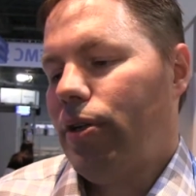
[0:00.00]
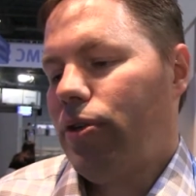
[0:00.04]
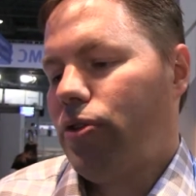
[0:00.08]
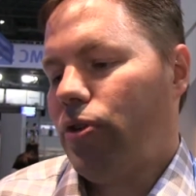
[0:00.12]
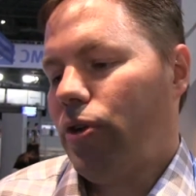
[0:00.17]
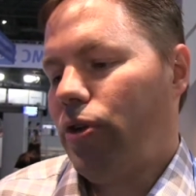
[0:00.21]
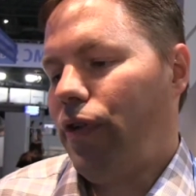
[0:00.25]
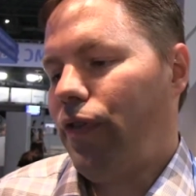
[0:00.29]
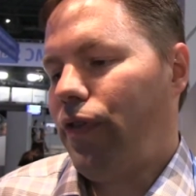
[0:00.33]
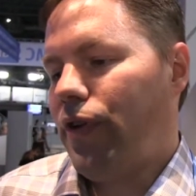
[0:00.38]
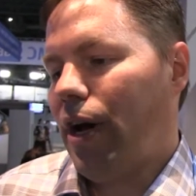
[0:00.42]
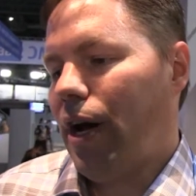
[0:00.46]

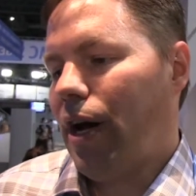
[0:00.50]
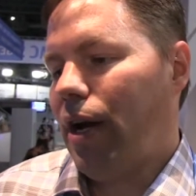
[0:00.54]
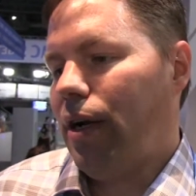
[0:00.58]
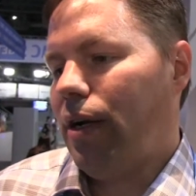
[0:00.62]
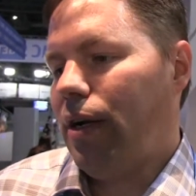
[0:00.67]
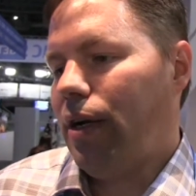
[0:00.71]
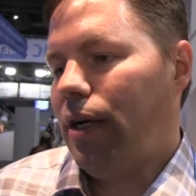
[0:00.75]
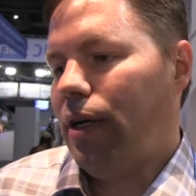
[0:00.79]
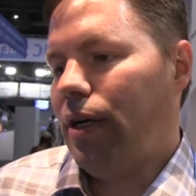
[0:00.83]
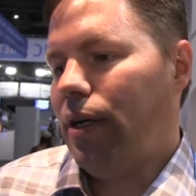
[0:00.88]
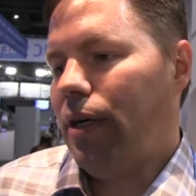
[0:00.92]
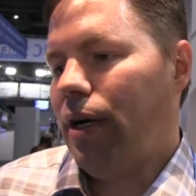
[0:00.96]
So you've got
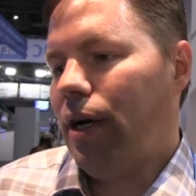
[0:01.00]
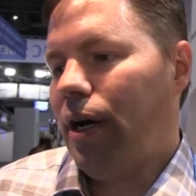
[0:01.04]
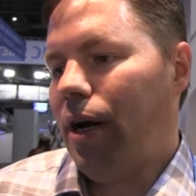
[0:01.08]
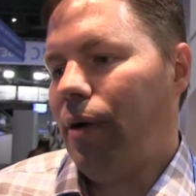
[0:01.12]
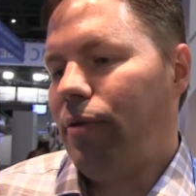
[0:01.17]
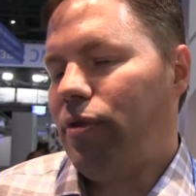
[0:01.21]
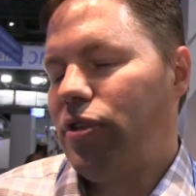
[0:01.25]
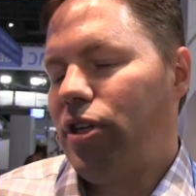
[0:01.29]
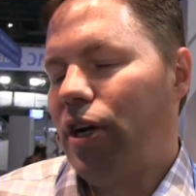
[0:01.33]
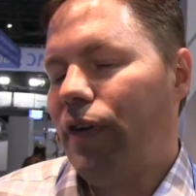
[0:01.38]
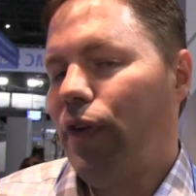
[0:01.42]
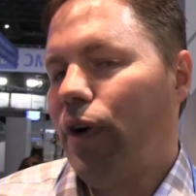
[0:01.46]

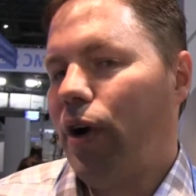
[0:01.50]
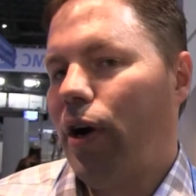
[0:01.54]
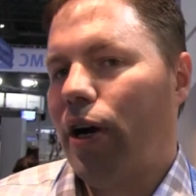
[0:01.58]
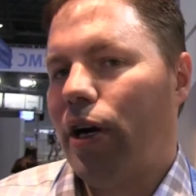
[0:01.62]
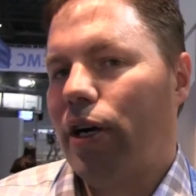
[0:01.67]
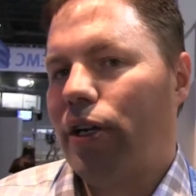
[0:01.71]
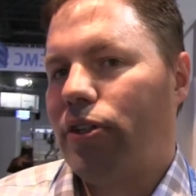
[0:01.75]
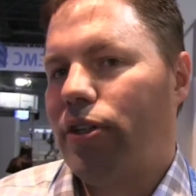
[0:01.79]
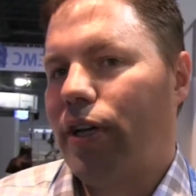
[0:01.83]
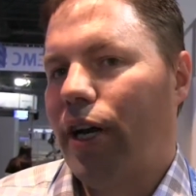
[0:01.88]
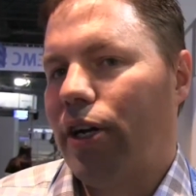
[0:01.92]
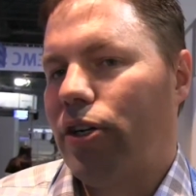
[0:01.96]
several
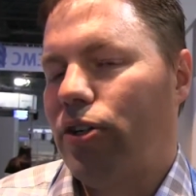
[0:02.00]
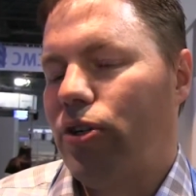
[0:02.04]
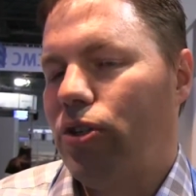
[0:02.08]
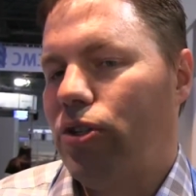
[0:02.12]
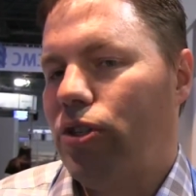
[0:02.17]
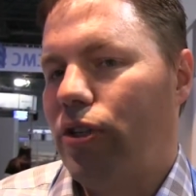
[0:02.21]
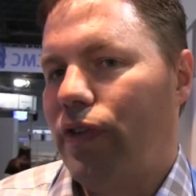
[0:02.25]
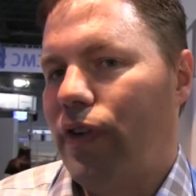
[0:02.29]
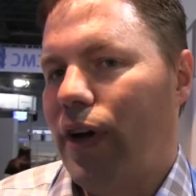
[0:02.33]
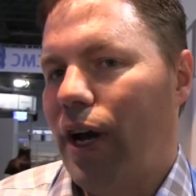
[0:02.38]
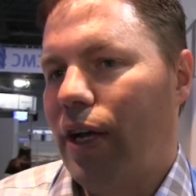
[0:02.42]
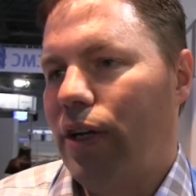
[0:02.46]

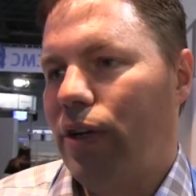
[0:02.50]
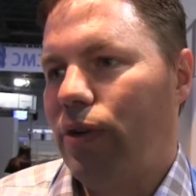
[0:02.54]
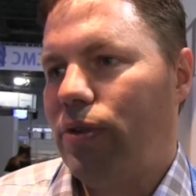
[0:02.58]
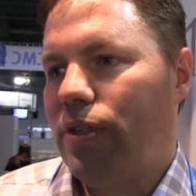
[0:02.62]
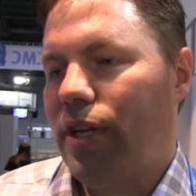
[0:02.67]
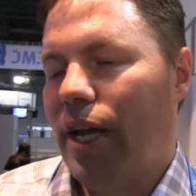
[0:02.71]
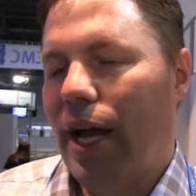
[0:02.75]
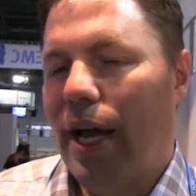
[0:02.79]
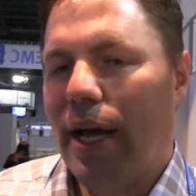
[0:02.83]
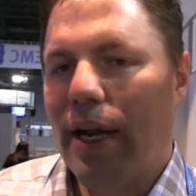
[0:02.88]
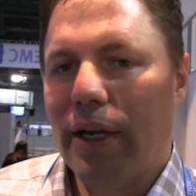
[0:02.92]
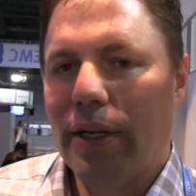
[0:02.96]
architectures. You've got
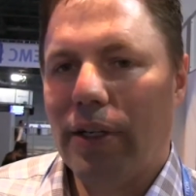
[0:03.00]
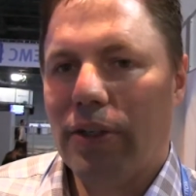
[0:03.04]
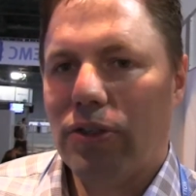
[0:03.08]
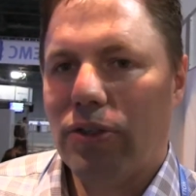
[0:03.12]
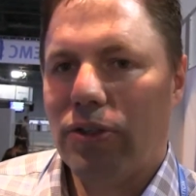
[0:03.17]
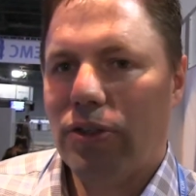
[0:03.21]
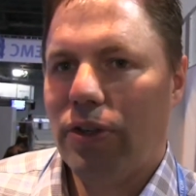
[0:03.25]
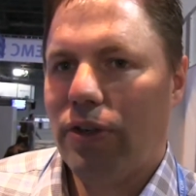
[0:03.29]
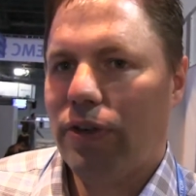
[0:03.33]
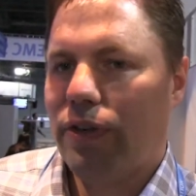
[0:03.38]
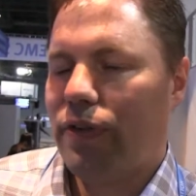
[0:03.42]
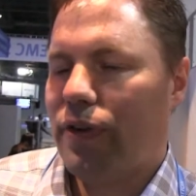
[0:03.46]

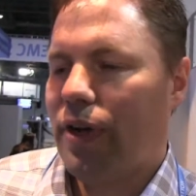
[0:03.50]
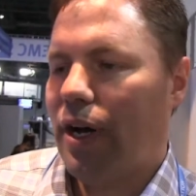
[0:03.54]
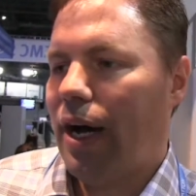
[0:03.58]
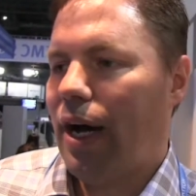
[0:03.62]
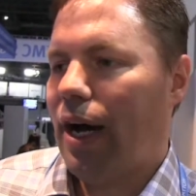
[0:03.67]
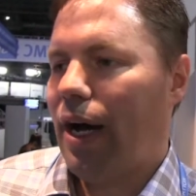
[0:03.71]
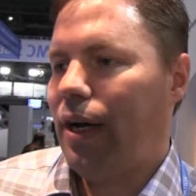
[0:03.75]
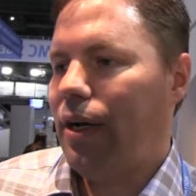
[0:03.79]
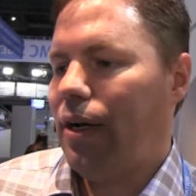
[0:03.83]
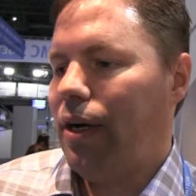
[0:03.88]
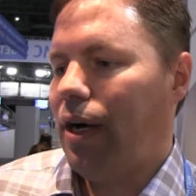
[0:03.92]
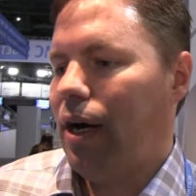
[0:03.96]
Nutanix, you've
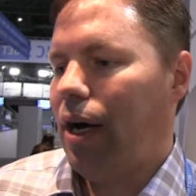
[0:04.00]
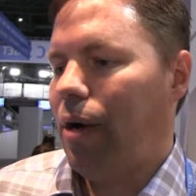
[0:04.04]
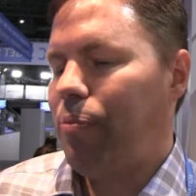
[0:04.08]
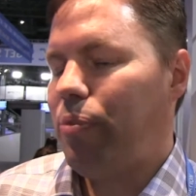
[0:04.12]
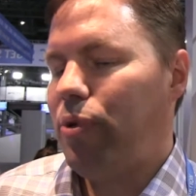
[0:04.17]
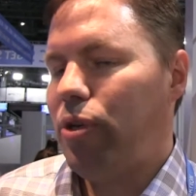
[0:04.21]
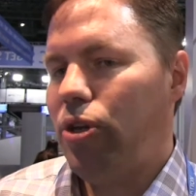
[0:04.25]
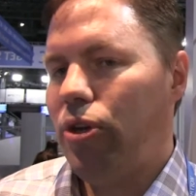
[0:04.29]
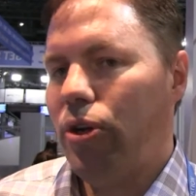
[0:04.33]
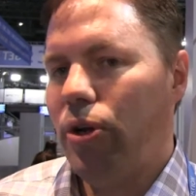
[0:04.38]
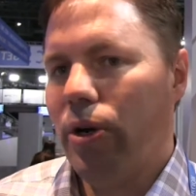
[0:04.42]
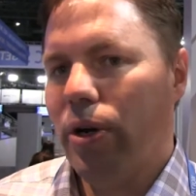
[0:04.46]
got
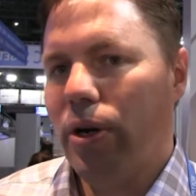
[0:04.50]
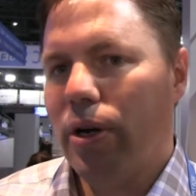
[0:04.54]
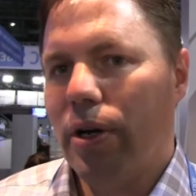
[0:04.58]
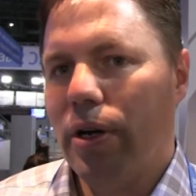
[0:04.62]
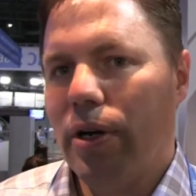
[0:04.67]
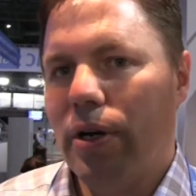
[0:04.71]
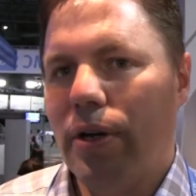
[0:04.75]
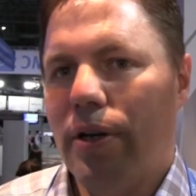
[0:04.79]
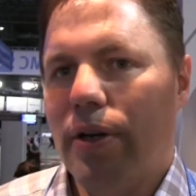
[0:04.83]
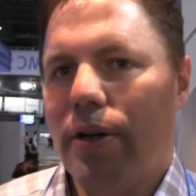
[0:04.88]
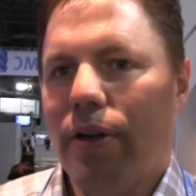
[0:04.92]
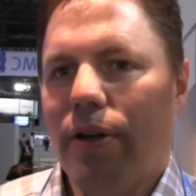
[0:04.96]

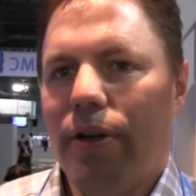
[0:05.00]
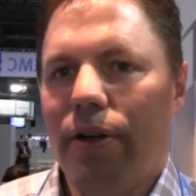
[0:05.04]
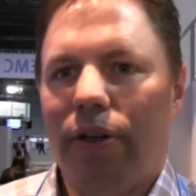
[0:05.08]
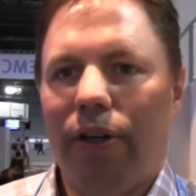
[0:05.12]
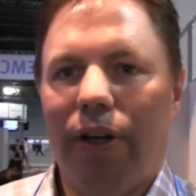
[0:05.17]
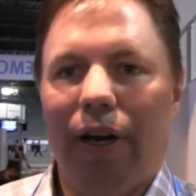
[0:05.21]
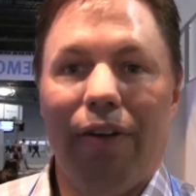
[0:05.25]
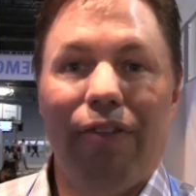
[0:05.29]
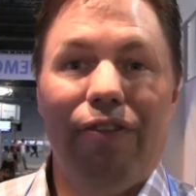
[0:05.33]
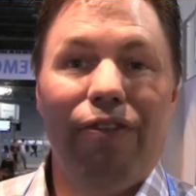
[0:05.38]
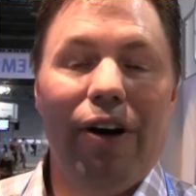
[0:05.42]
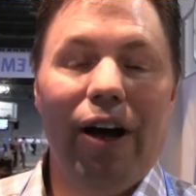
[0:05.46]
Pure,
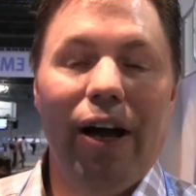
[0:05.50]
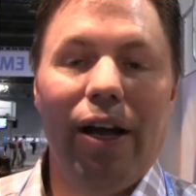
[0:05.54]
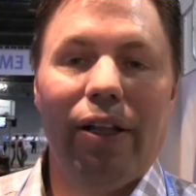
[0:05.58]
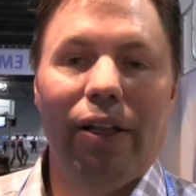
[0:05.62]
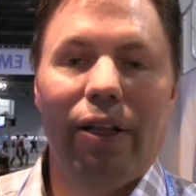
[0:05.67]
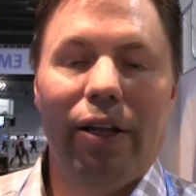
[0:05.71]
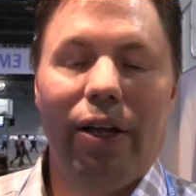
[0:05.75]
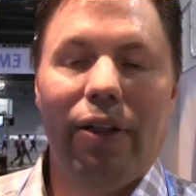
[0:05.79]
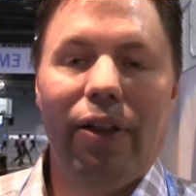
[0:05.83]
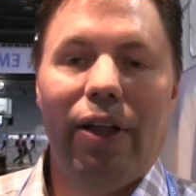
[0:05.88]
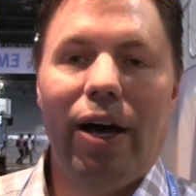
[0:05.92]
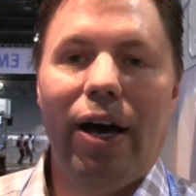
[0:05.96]
you've got
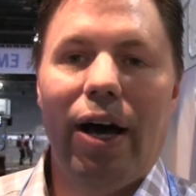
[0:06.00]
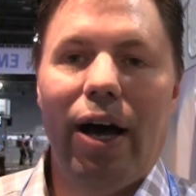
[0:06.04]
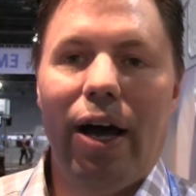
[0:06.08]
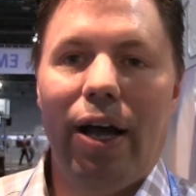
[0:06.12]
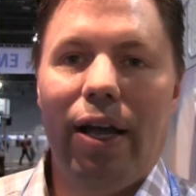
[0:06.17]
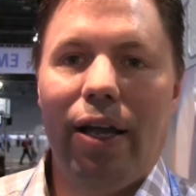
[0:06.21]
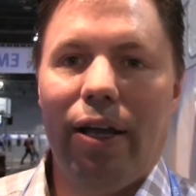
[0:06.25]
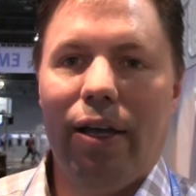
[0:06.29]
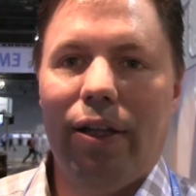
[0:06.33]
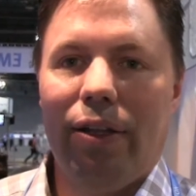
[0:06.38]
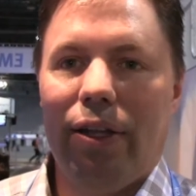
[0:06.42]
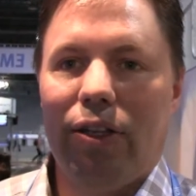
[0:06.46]
Violin on the
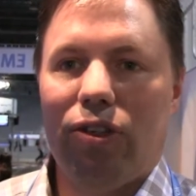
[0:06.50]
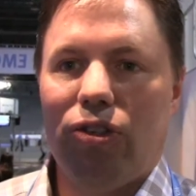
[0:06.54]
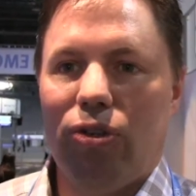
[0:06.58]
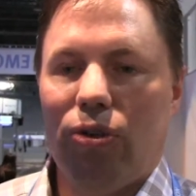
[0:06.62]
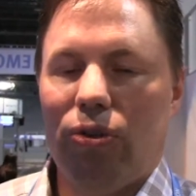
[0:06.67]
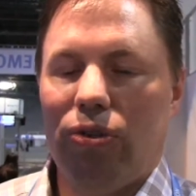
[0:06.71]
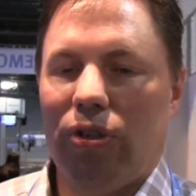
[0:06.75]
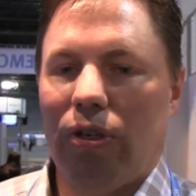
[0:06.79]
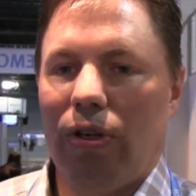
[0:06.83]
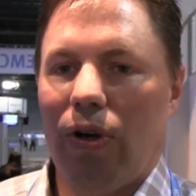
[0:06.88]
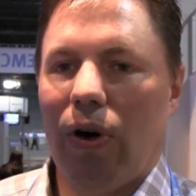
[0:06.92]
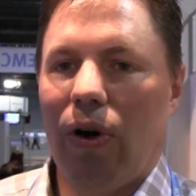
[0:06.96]
high end that's
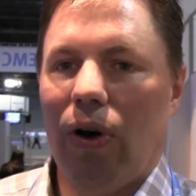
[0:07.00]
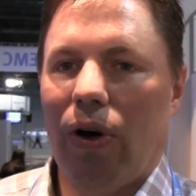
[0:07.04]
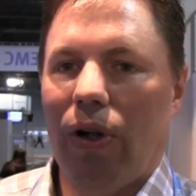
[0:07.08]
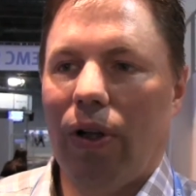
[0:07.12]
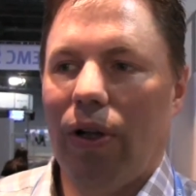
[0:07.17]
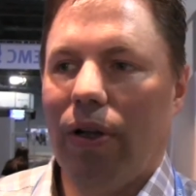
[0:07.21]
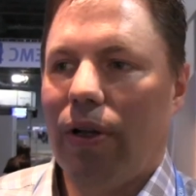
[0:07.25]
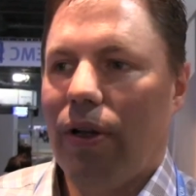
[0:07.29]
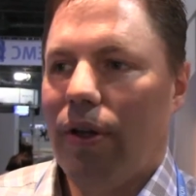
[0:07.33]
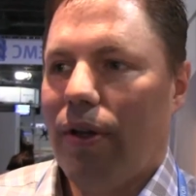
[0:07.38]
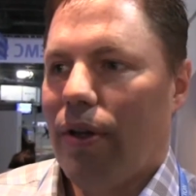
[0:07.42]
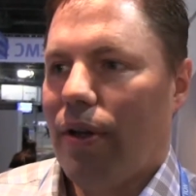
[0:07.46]
using
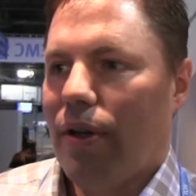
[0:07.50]
all